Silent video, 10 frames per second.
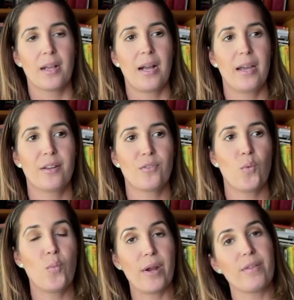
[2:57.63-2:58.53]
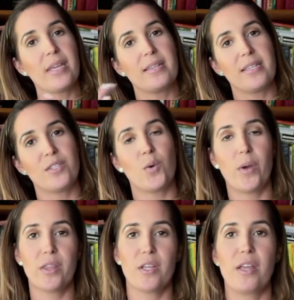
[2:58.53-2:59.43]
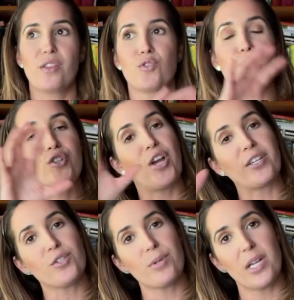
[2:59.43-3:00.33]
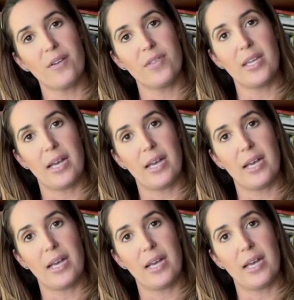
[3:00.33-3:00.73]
kind of where the essay is going and the trajectory of the